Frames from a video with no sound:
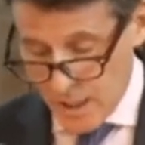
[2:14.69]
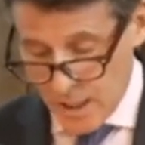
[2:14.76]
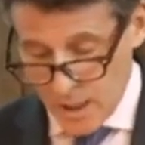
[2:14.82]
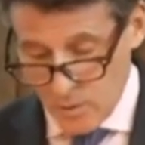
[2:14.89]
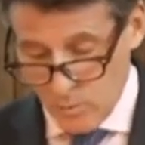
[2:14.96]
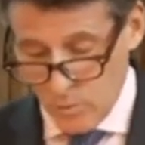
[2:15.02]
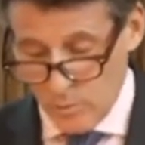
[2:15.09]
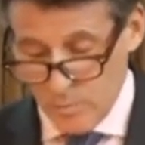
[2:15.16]

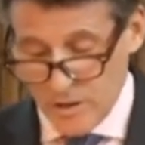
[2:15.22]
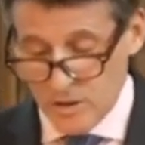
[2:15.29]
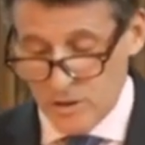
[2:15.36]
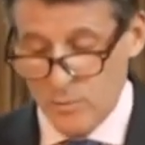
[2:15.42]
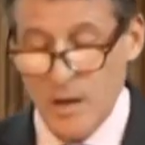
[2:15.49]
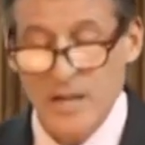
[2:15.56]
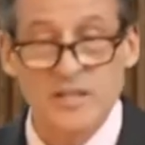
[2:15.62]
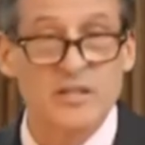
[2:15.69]
it will be the
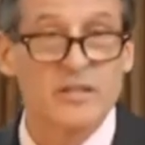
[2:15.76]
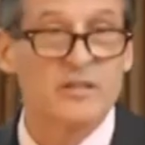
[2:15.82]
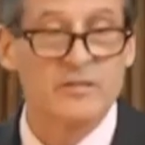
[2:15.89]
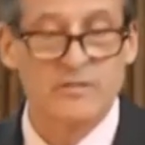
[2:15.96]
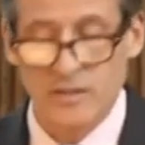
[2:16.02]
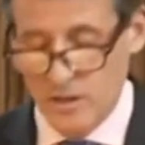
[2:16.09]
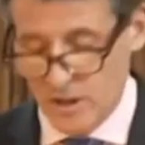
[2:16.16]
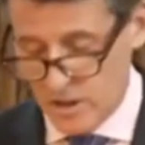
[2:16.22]
20th
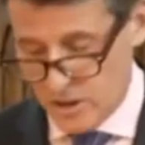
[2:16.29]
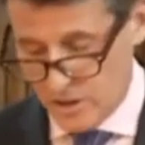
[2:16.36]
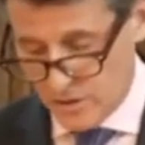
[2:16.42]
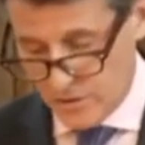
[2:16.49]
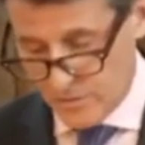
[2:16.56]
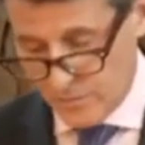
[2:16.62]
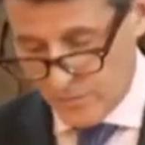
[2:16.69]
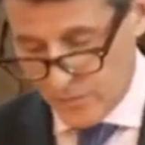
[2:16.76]

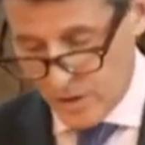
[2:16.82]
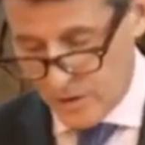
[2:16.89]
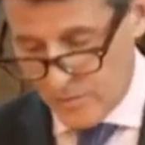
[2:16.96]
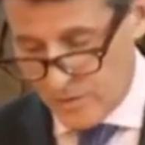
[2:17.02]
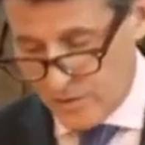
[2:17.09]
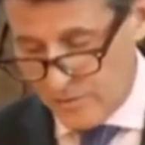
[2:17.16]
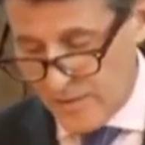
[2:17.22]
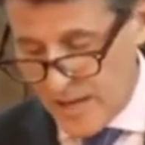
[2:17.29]
edition of
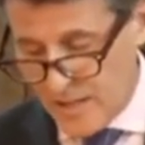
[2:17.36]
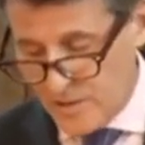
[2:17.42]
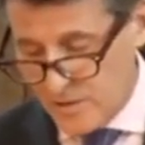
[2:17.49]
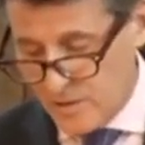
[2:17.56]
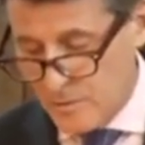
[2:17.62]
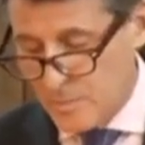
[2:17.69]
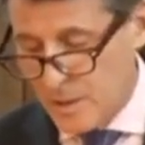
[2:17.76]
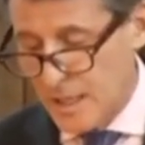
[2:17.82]
an event
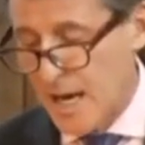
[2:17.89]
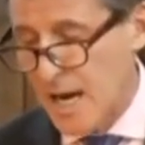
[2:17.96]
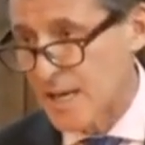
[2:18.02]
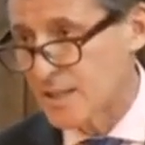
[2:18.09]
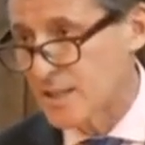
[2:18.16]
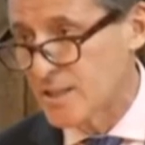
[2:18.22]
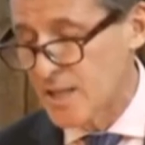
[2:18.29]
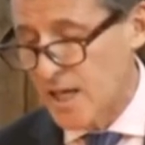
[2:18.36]
that
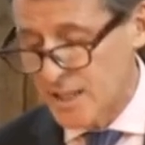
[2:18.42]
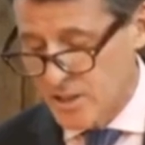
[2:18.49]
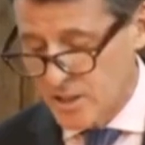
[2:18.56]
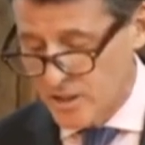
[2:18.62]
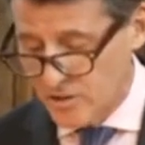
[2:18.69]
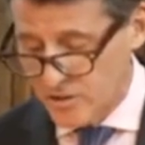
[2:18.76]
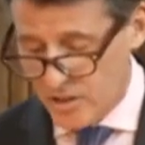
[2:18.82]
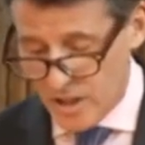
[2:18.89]
began in
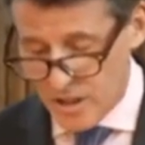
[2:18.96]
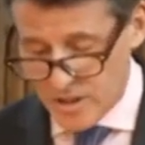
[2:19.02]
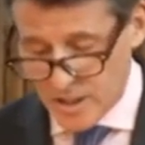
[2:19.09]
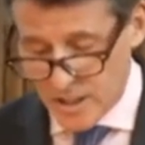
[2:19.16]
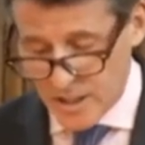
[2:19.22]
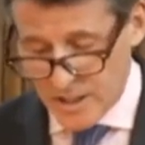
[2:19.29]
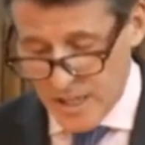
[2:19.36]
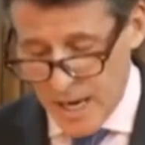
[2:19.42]

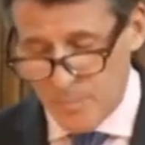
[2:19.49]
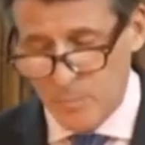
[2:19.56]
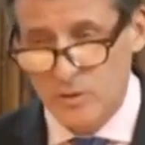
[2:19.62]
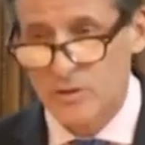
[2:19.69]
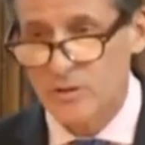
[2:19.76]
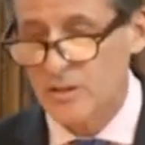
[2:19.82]
1930 in Hamilton,